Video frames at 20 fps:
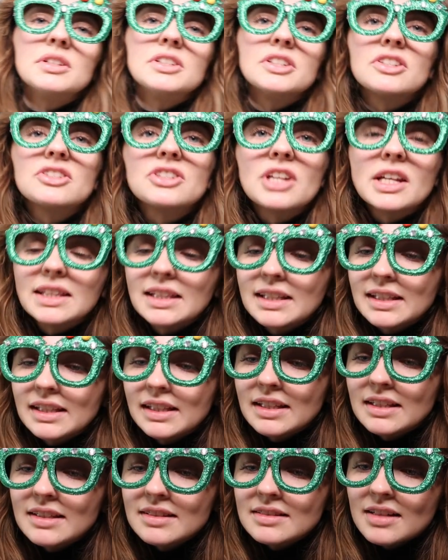we just check the
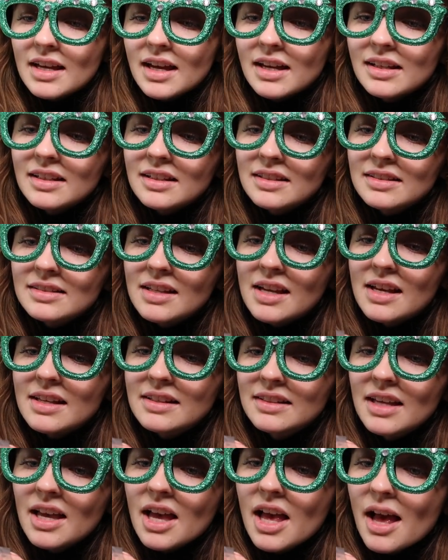yeast and it
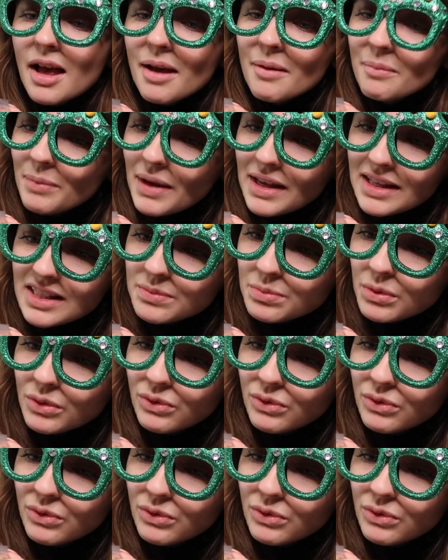says, best